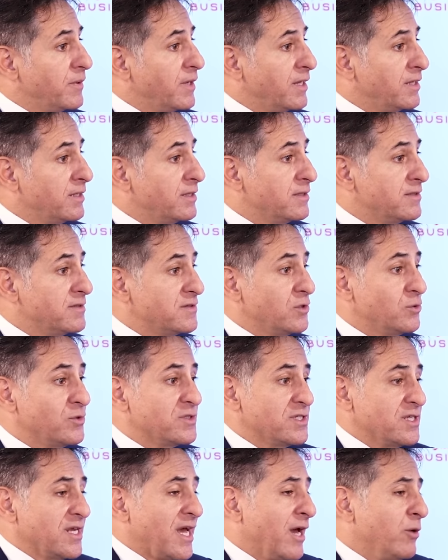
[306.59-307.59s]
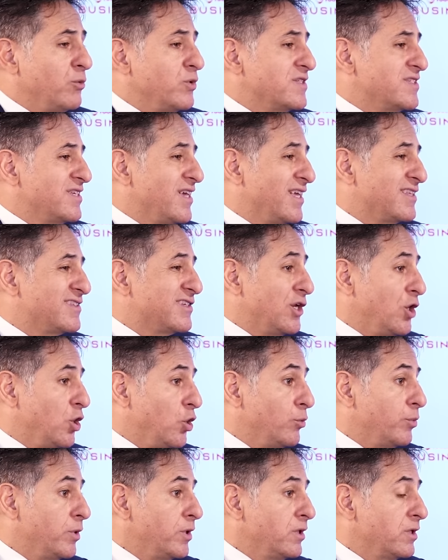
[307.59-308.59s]
And so it's, I would say it's
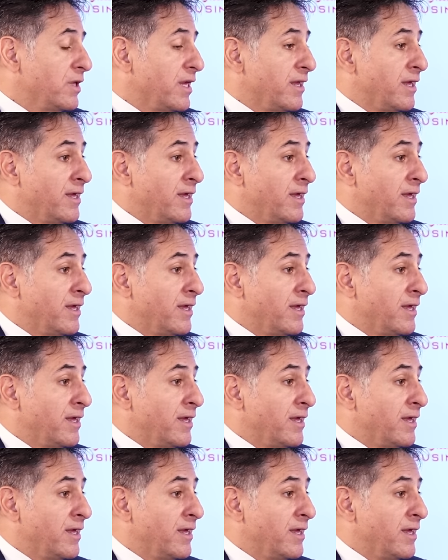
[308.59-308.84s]
global.